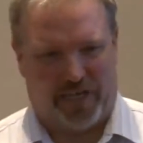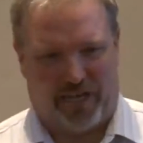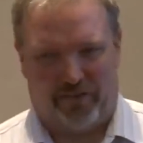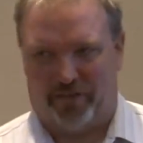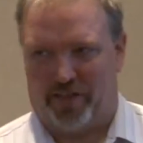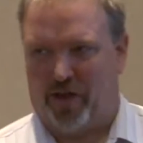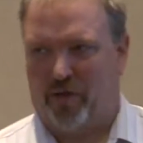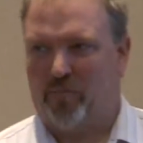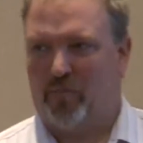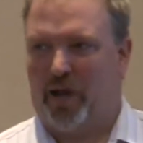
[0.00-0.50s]
out
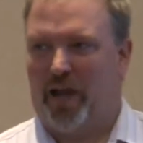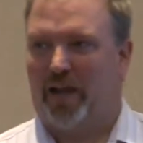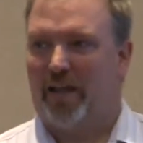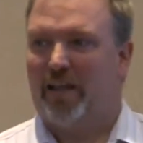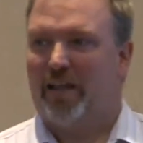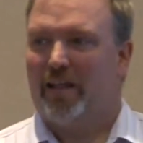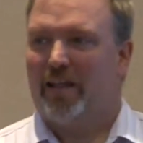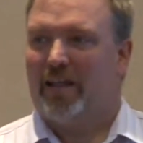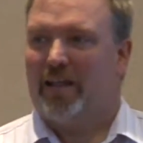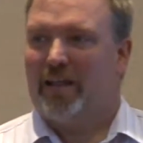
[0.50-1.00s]
there, but
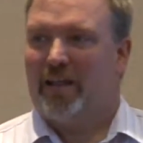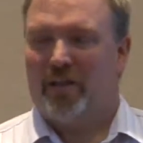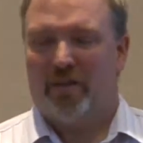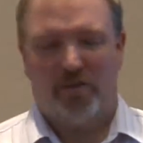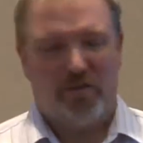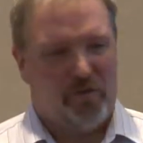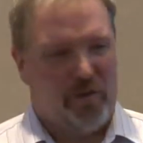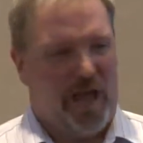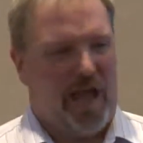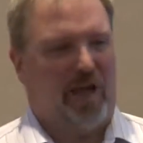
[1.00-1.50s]

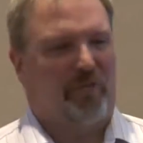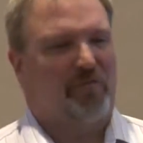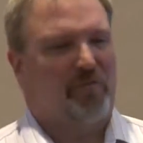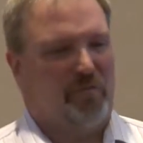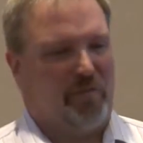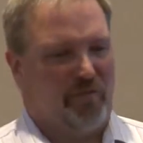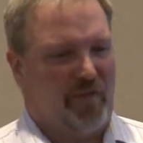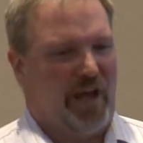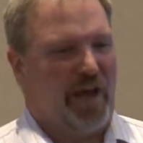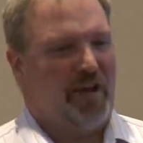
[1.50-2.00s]
you have to
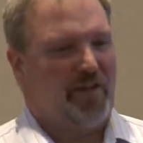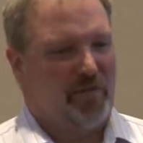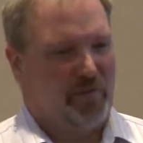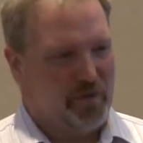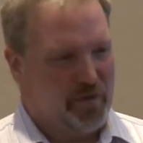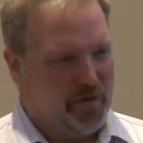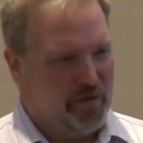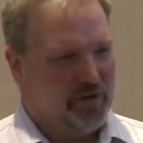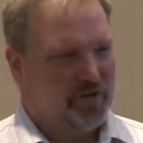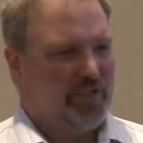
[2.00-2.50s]
be valuable.
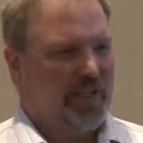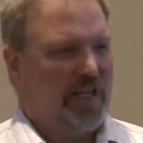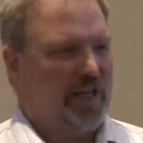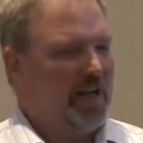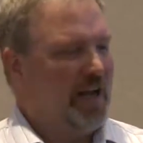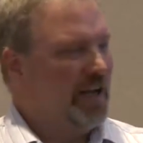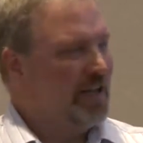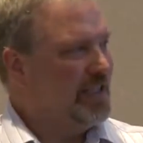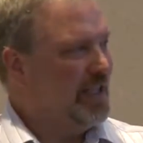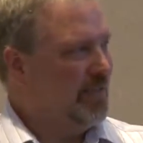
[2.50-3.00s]
You understand
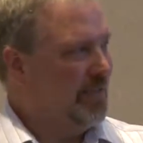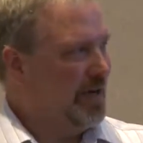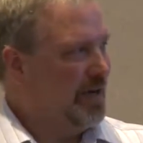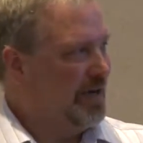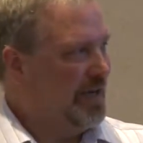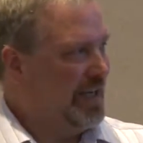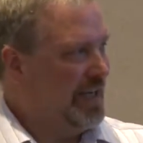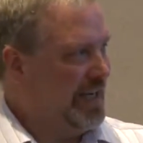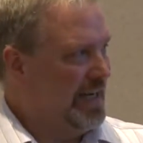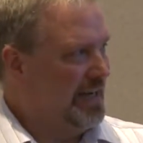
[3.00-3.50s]
content. We don't
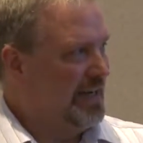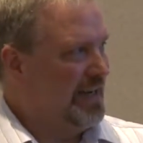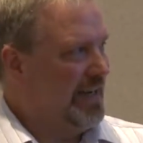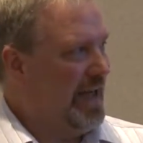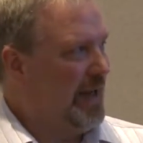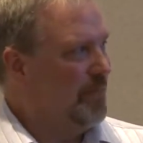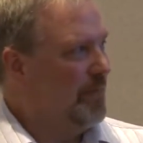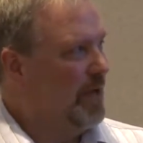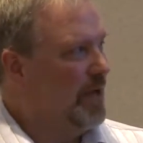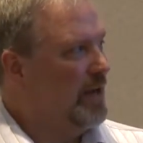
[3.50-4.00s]
need to get into
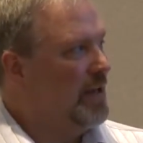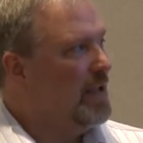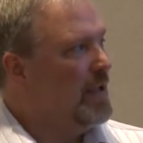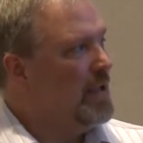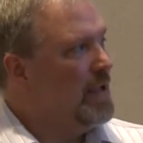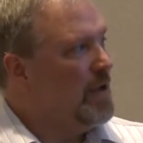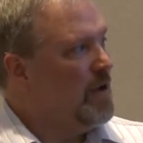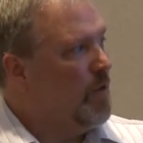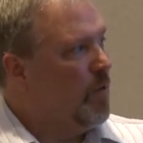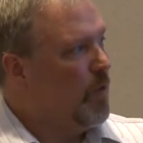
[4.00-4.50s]
that. But
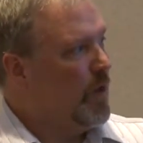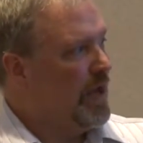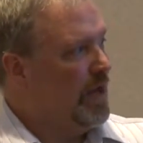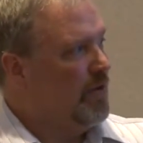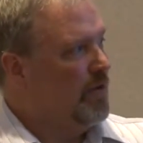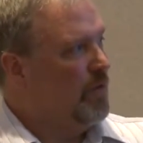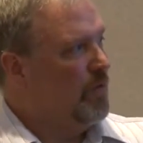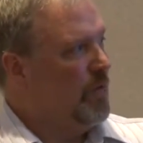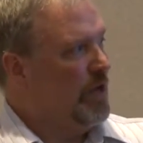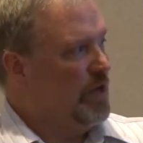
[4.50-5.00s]
we
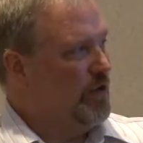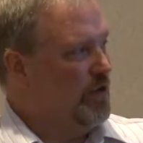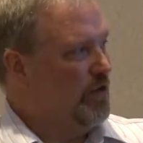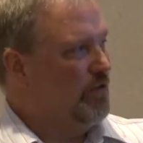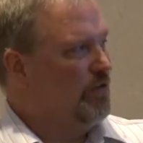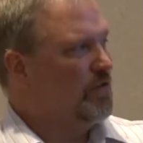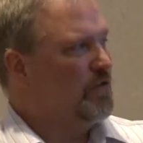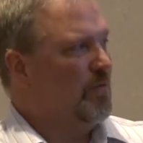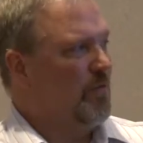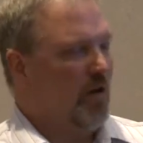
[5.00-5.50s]

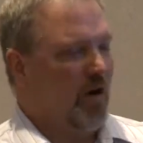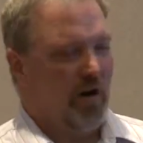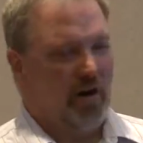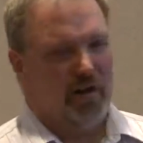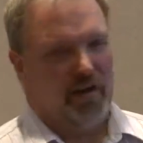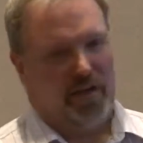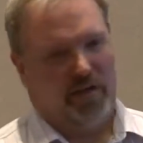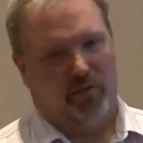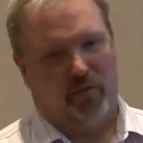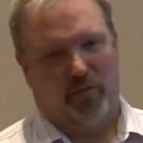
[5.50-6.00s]
use the
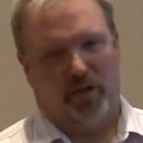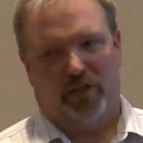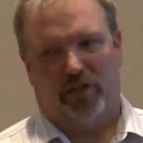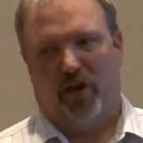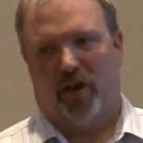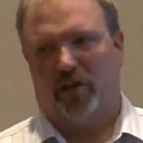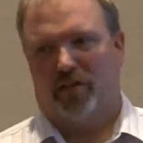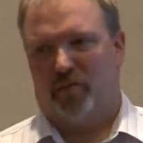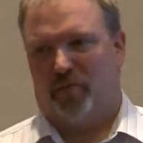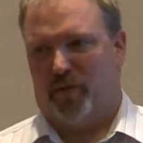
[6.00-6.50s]
marketing when we
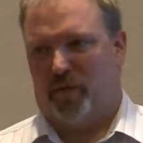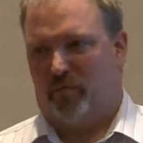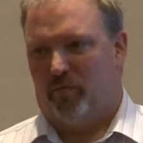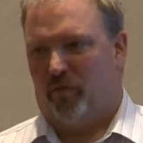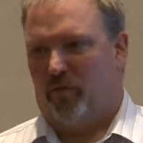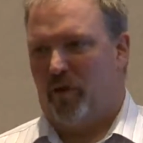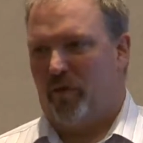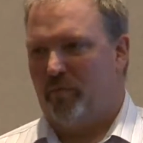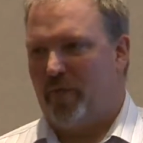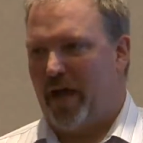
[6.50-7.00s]
talk to
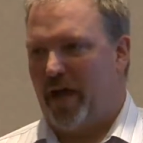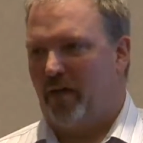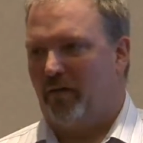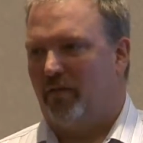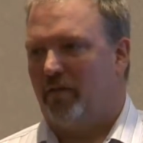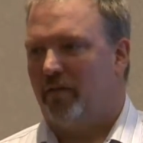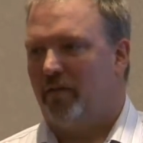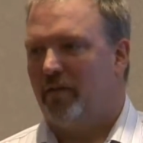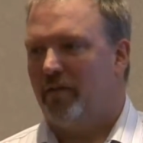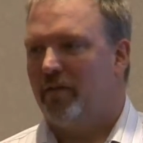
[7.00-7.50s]
people about
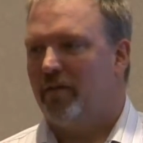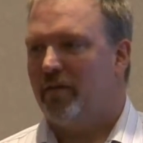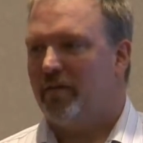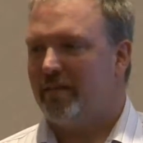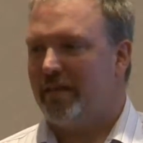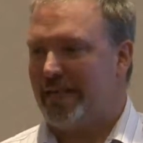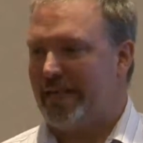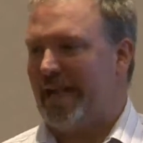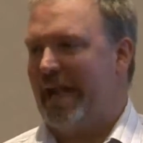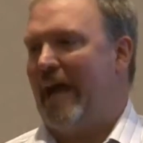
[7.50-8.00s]

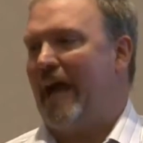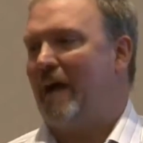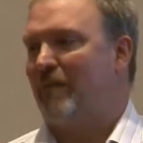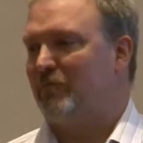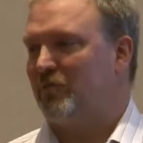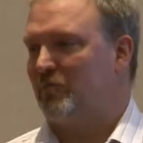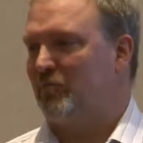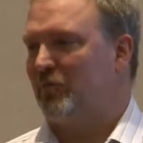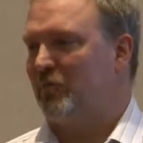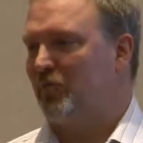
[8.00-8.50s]
the
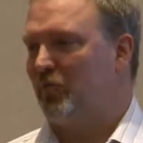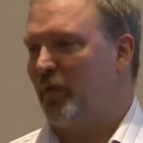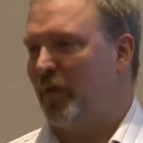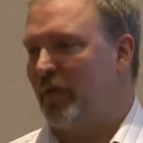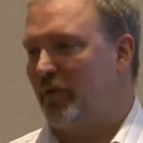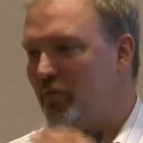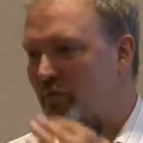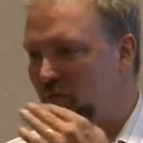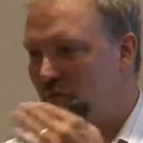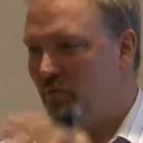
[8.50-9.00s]
gaps
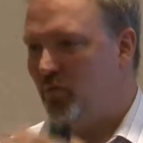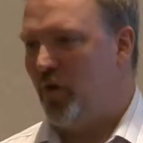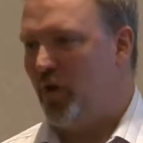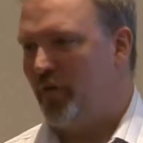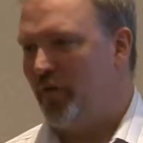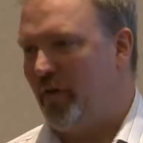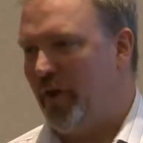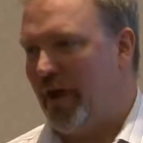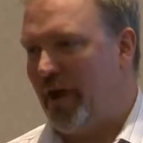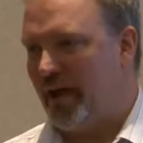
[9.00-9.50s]
between where
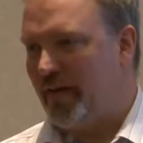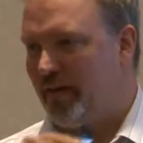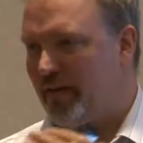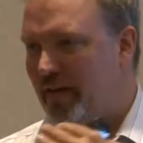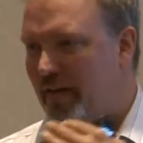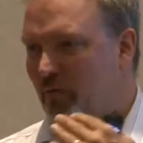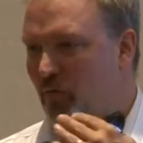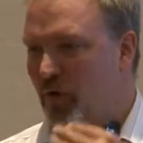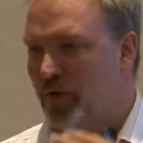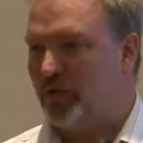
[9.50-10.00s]
they're at
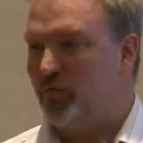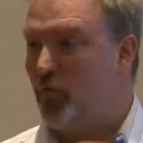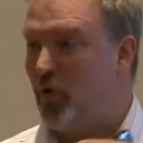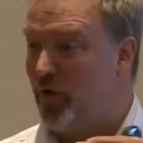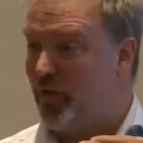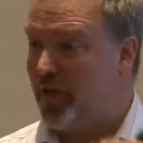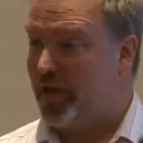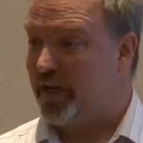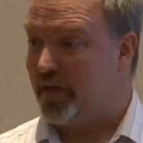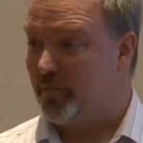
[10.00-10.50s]
and where
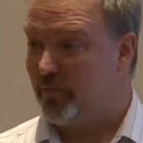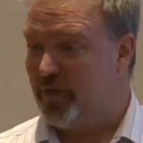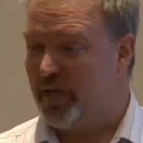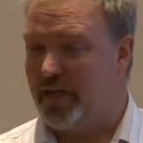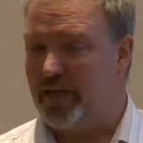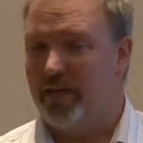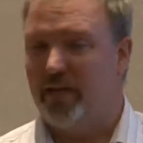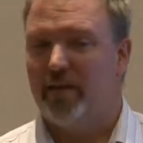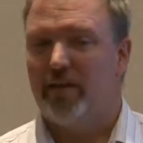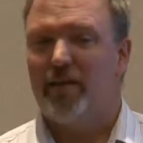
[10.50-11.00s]
they could
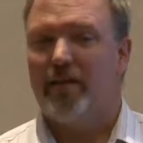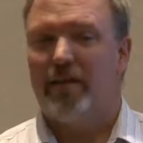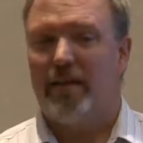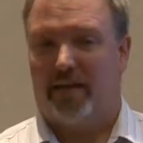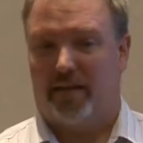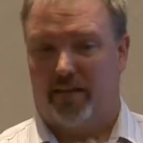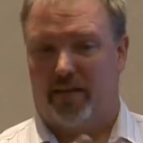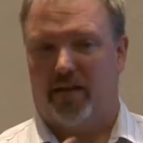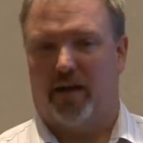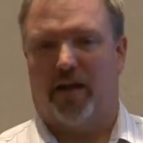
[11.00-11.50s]
be
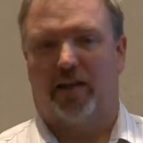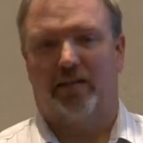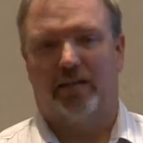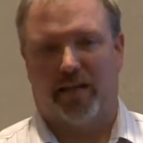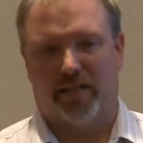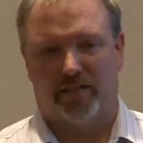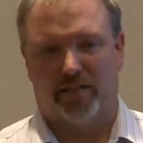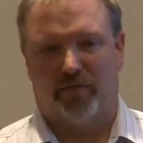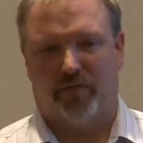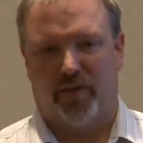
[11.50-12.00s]
in the
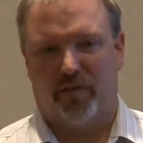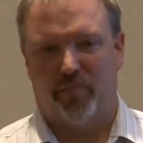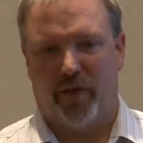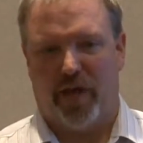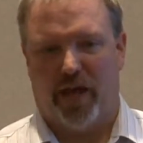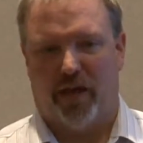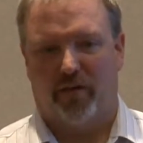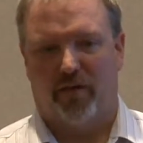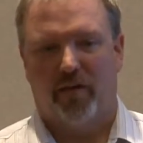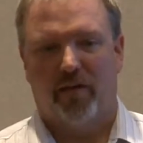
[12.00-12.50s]
context of
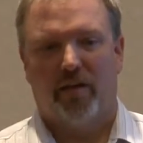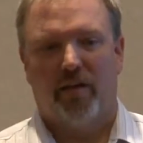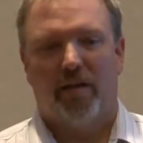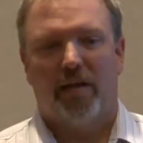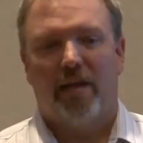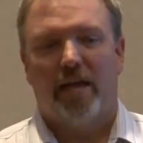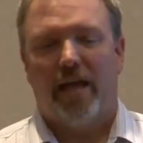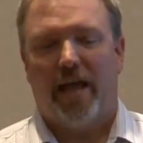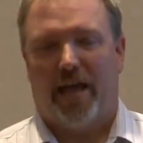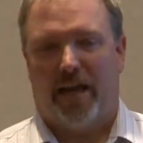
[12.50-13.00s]
inbound,
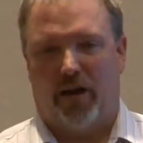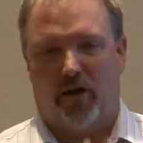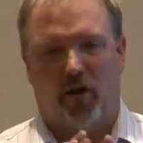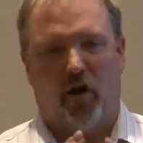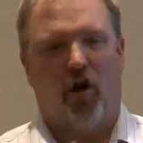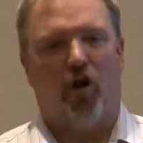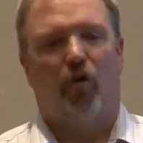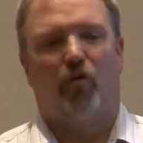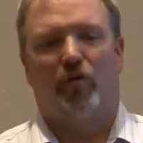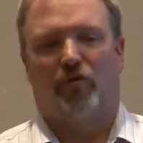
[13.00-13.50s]
and it
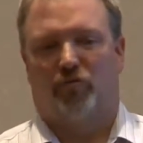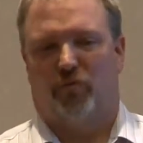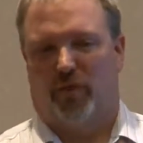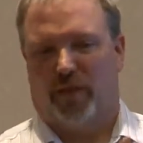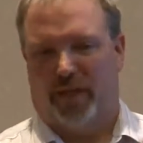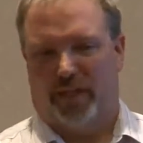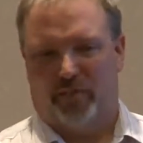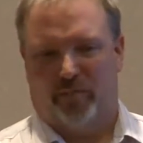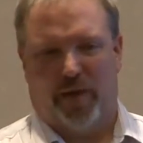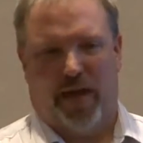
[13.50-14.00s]
always
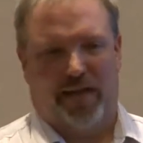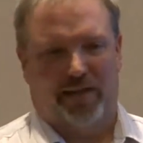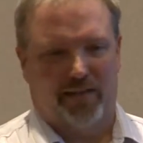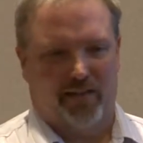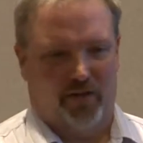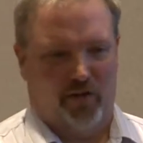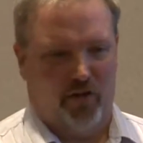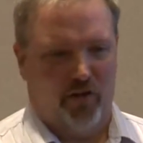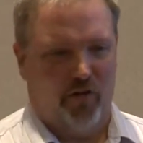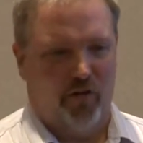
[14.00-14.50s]
relates back to
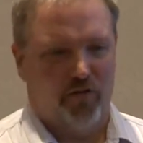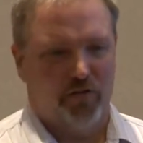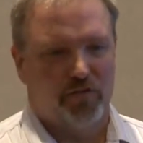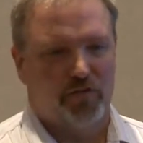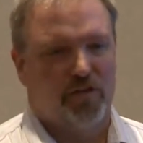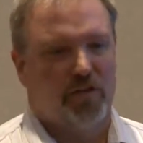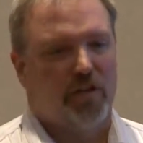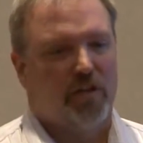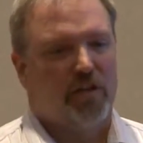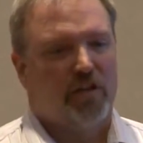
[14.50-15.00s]
their goals.
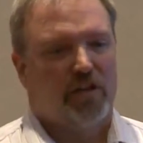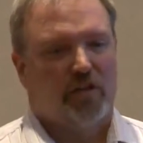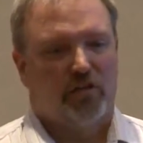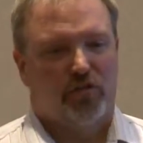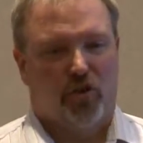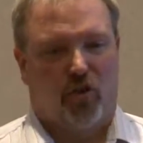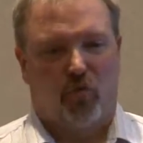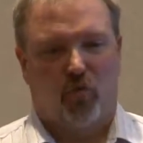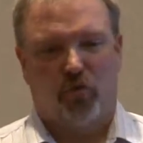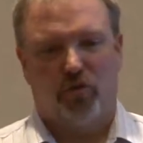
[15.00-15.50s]

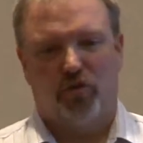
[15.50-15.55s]
So